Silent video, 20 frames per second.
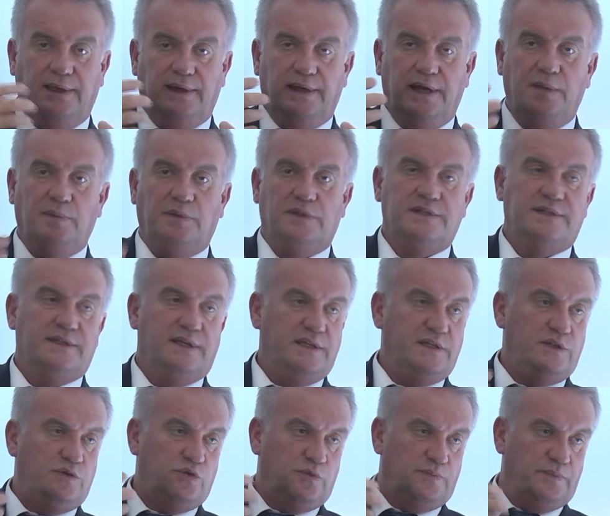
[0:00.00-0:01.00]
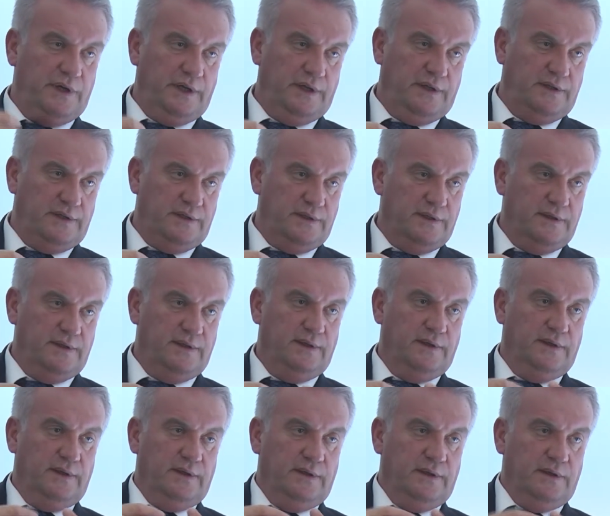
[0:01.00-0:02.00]
enables us to breathe,
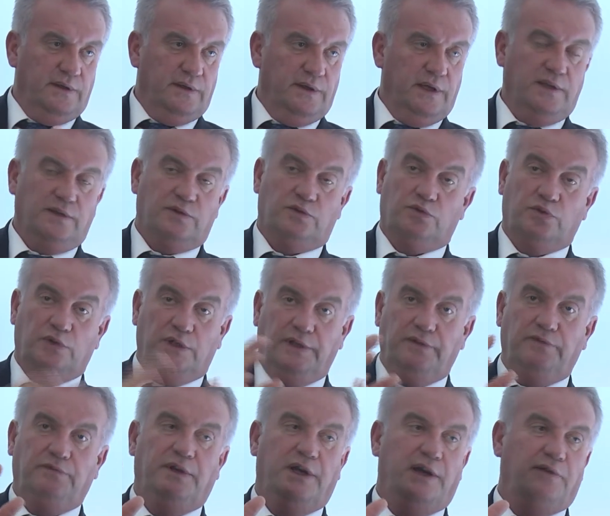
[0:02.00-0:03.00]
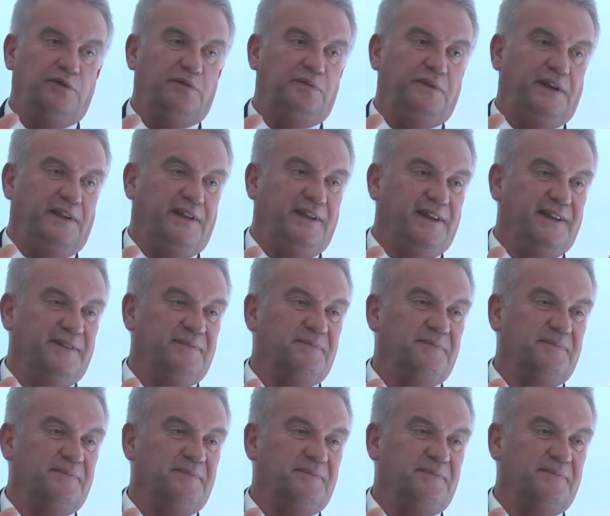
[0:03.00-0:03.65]
and to live we have to breathe.